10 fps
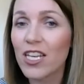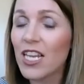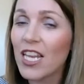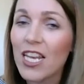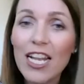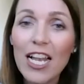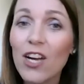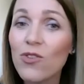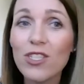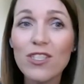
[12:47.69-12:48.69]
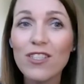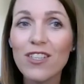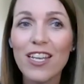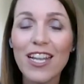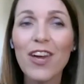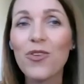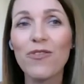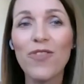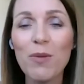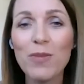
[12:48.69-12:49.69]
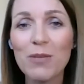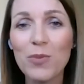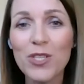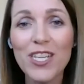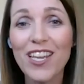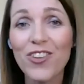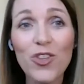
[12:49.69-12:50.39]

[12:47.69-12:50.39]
In a cloud environment in particular,